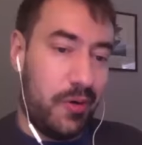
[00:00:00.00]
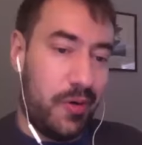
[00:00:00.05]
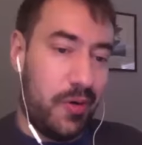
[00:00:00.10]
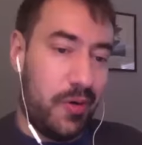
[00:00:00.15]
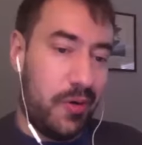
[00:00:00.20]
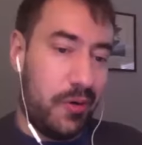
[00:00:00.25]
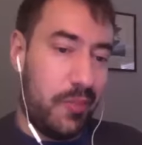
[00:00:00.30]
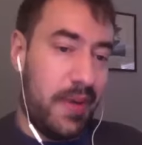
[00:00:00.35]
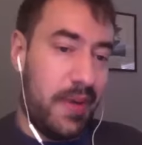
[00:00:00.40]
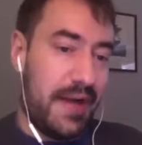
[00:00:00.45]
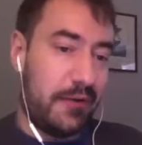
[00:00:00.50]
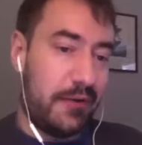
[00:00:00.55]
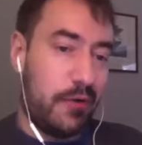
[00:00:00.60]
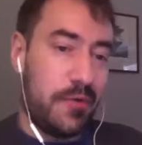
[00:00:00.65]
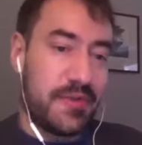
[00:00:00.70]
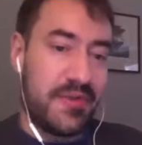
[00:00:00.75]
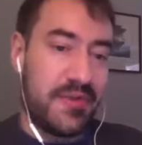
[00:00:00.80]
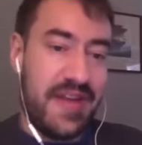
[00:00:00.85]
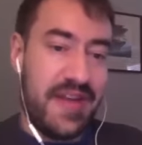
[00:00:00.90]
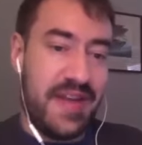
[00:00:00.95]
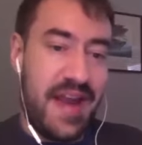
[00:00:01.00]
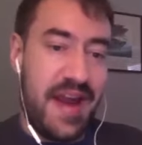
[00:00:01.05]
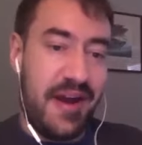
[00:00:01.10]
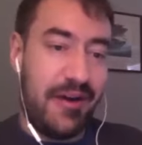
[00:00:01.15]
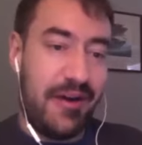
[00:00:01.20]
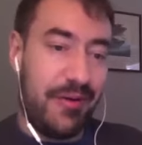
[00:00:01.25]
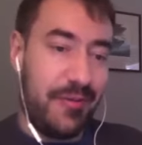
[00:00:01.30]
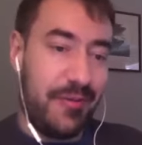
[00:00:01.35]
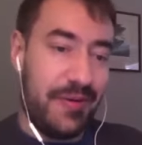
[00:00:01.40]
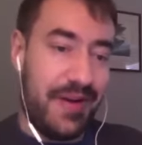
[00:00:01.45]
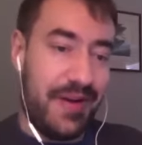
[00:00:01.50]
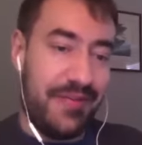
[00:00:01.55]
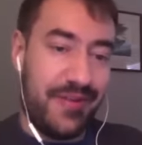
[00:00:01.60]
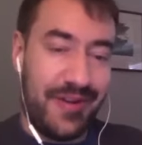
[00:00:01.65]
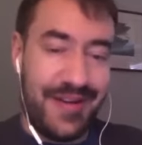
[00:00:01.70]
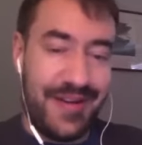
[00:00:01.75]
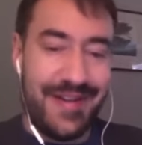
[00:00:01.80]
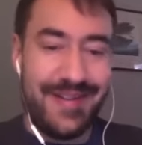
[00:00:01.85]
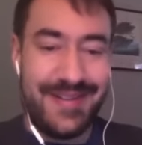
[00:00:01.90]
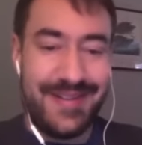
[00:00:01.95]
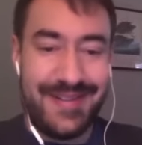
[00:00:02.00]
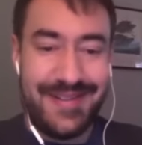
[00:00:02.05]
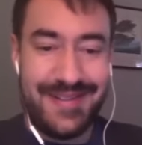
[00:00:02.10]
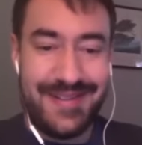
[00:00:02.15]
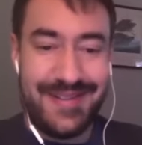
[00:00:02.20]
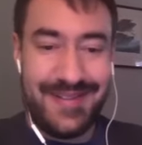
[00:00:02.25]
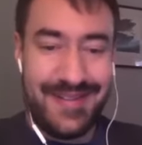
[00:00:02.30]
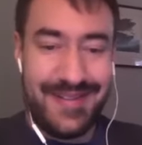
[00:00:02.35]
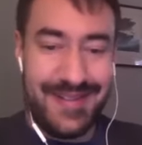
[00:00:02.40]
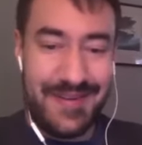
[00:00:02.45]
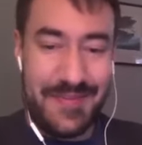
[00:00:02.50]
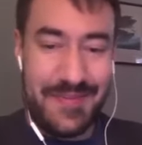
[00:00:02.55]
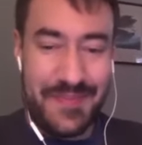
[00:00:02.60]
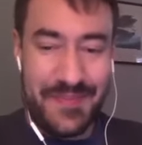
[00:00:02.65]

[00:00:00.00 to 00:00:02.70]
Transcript: or, or because microbes in the air or whatever. Yeah, or, or some, yeah. yeah.